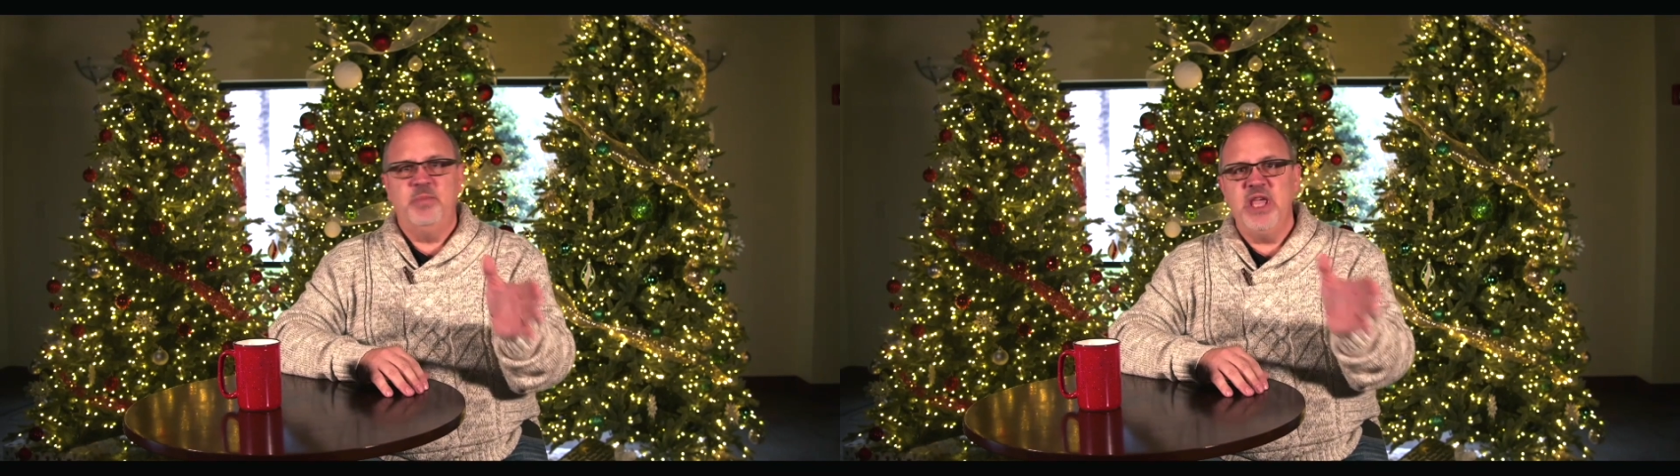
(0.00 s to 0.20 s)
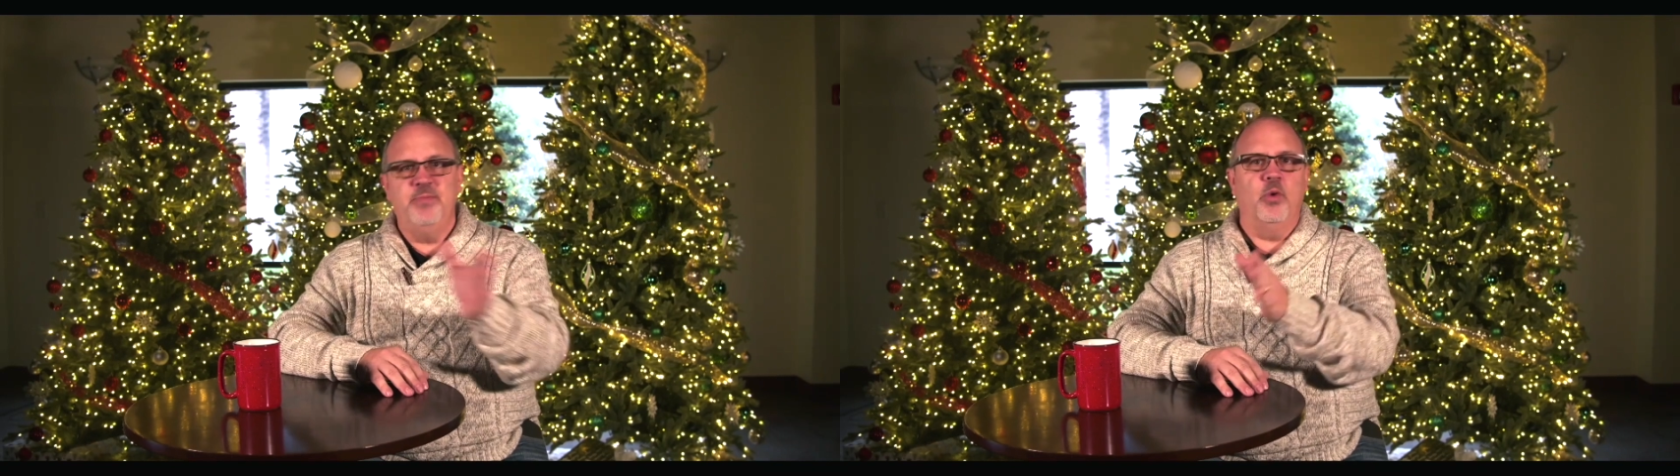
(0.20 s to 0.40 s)

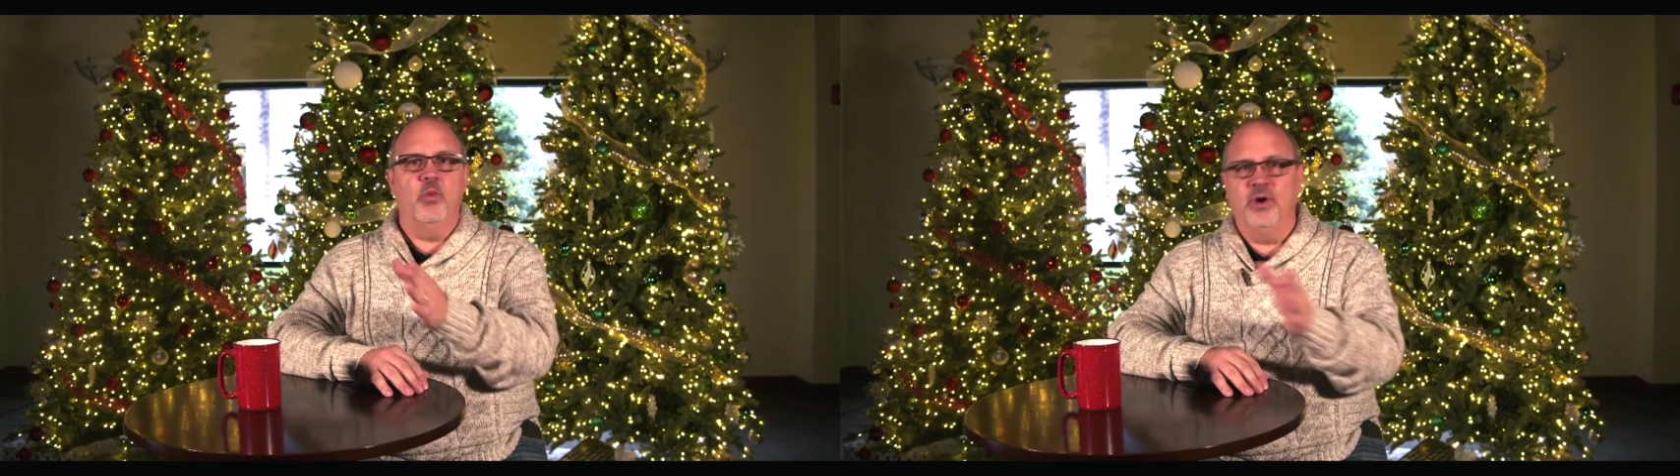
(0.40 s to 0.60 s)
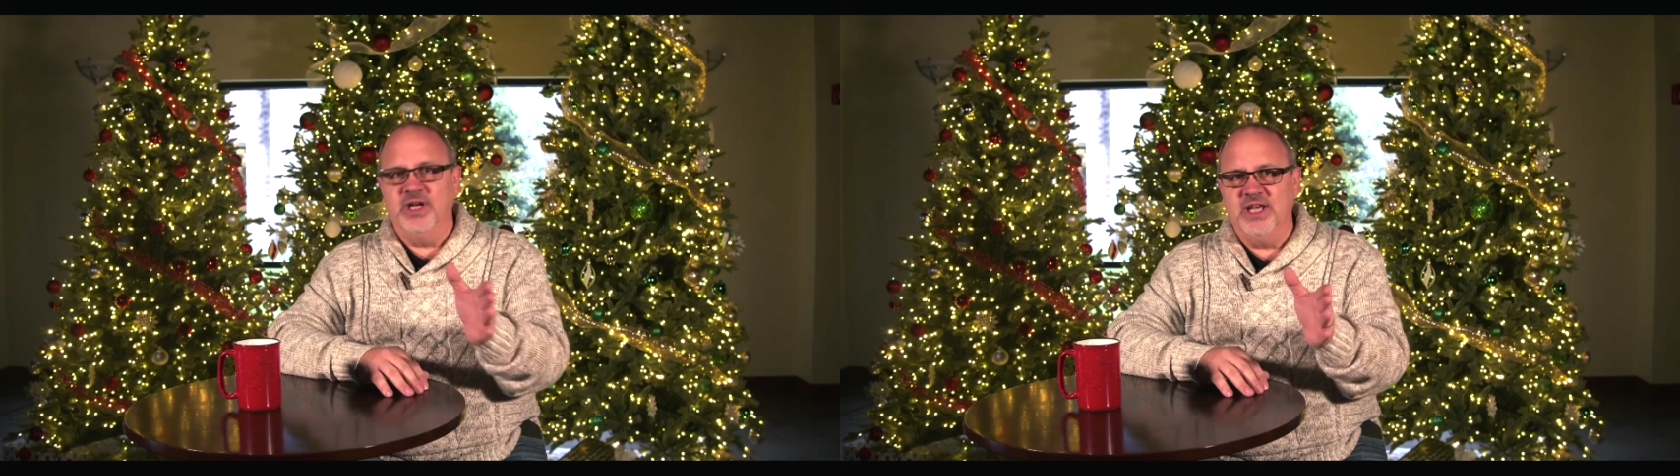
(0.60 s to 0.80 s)

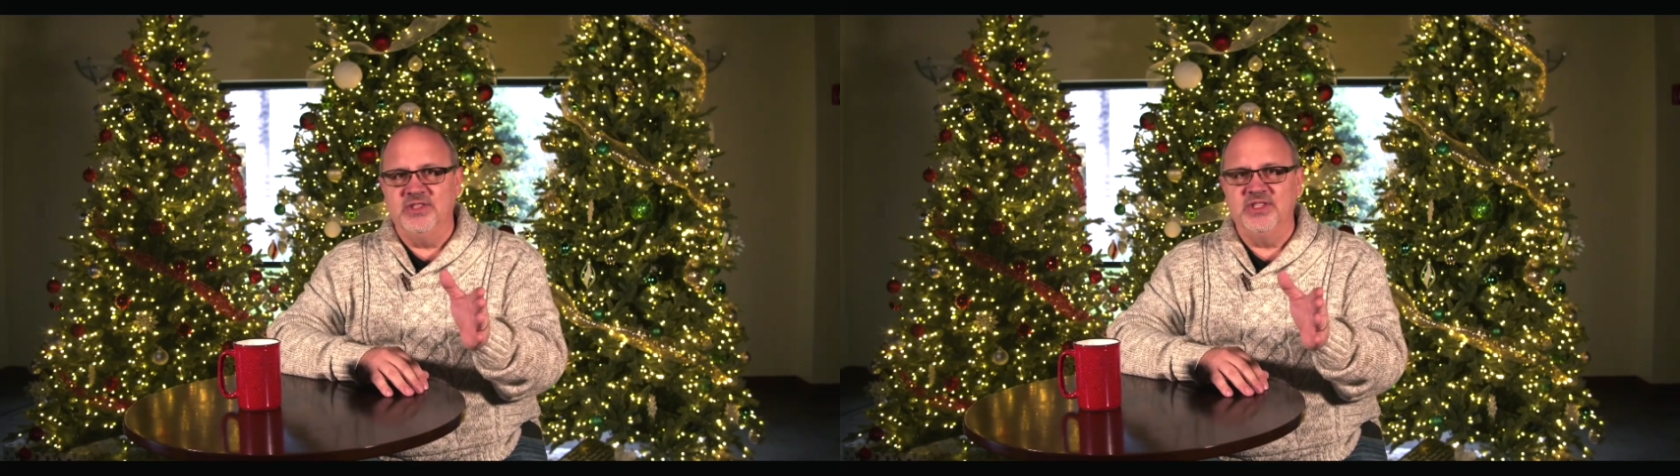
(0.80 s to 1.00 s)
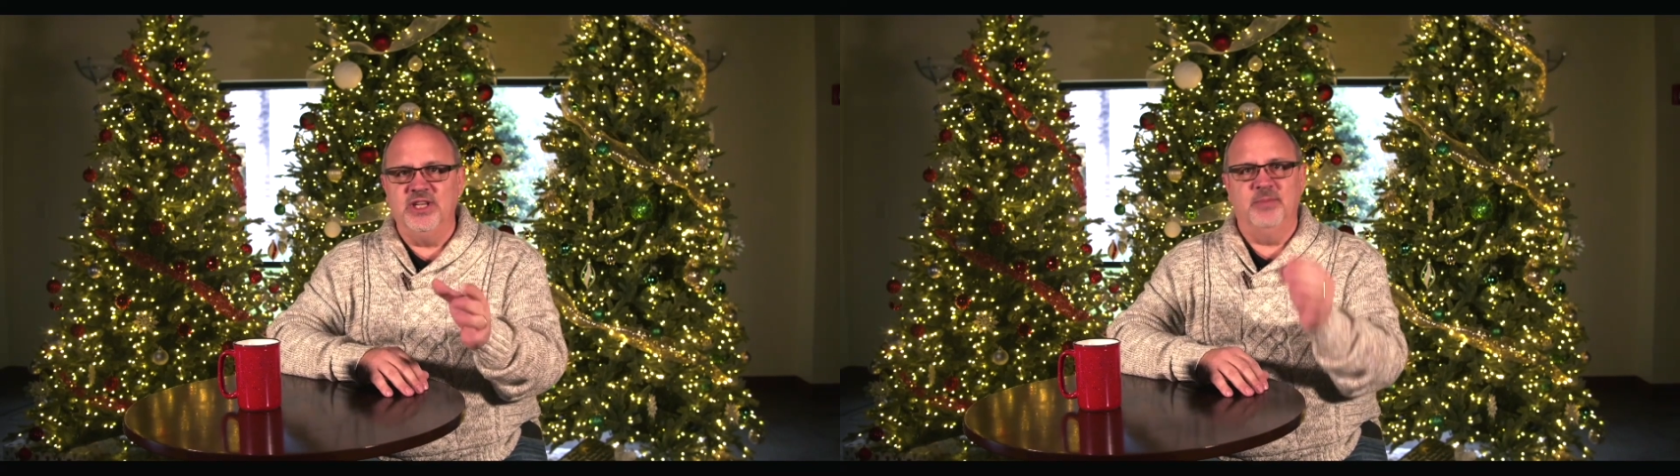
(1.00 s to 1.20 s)
People were
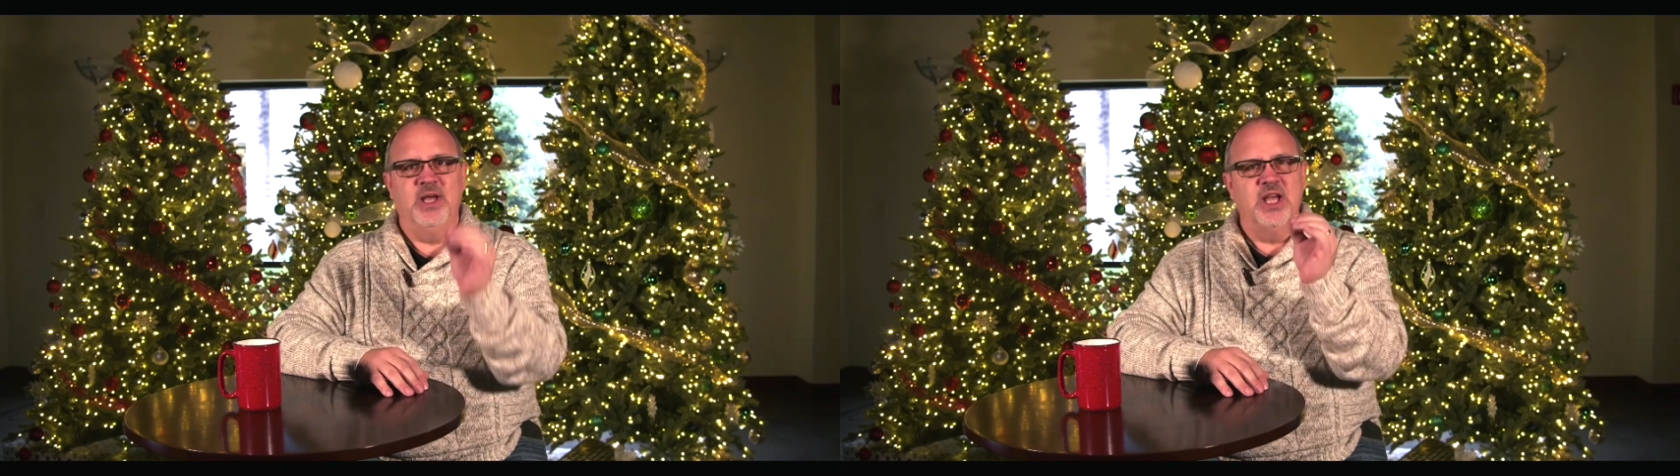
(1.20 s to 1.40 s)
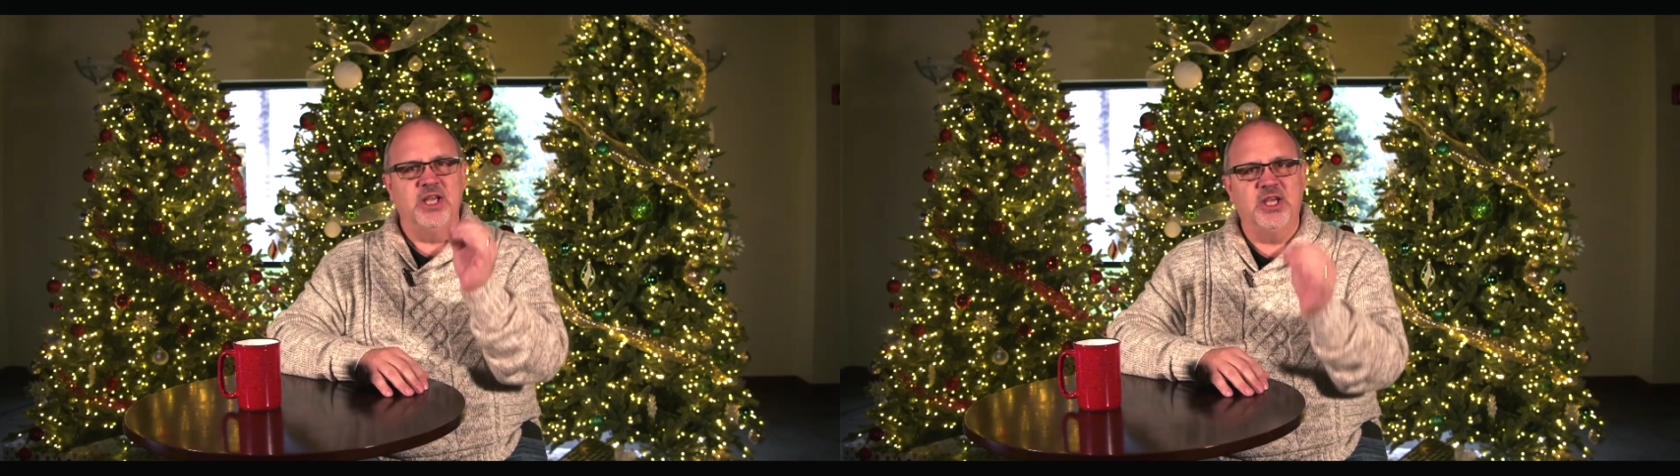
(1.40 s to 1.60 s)
against him.